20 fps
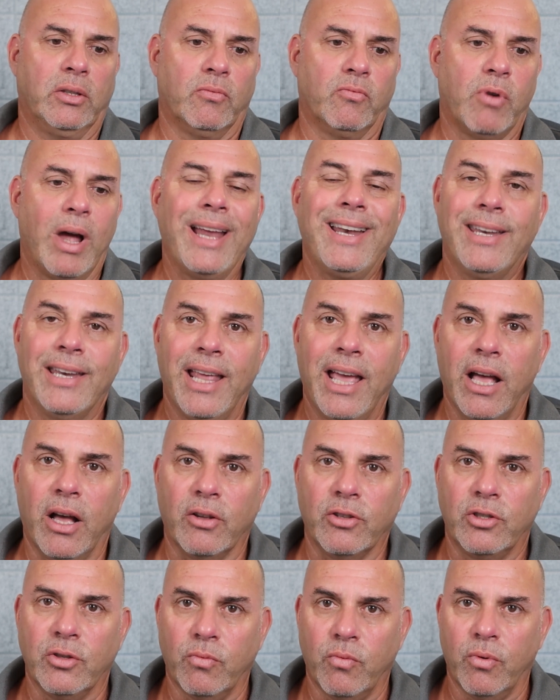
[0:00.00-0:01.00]
right
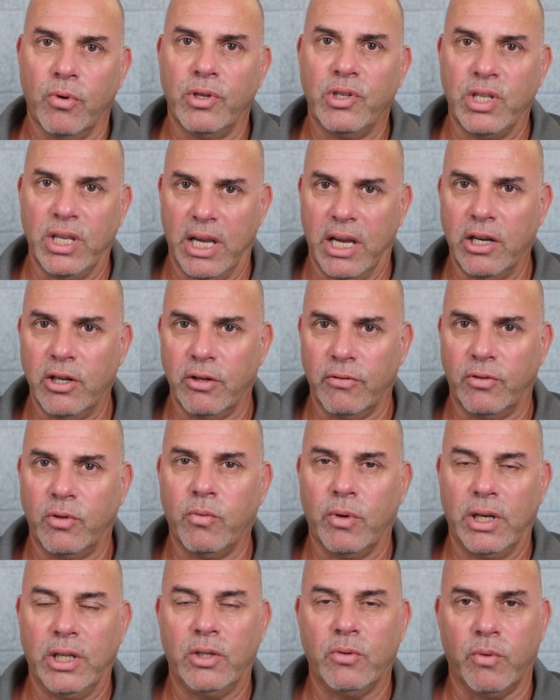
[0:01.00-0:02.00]
now, towards the end of
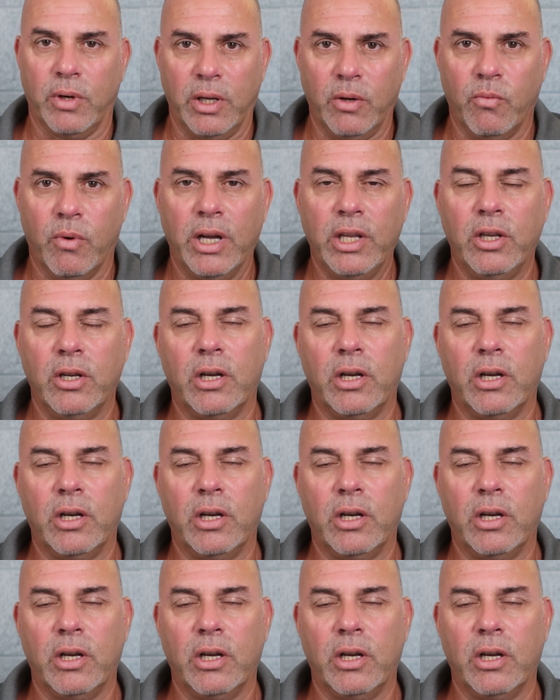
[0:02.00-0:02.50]
2021,